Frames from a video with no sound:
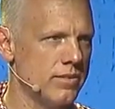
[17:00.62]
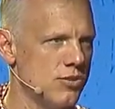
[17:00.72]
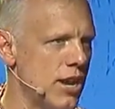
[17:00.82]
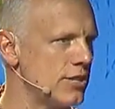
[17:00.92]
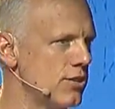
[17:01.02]

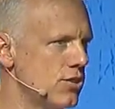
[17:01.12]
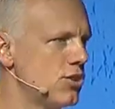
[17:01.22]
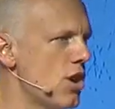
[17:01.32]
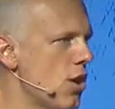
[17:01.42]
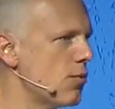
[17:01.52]
Jason
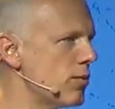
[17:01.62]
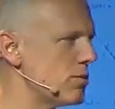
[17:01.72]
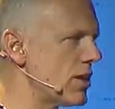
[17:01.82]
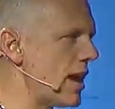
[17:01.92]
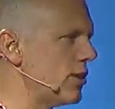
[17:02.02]
Stowe from
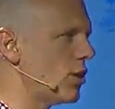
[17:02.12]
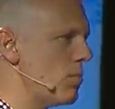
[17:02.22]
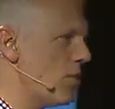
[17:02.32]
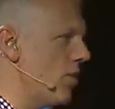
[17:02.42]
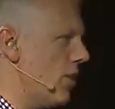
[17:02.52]
Cycle
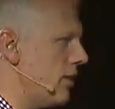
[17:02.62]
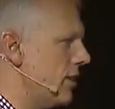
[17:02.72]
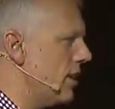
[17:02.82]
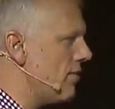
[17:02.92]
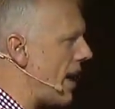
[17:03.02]
Computing.
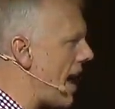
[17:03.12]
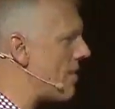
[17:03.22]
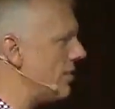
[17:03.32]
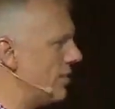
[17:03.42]
If you haven't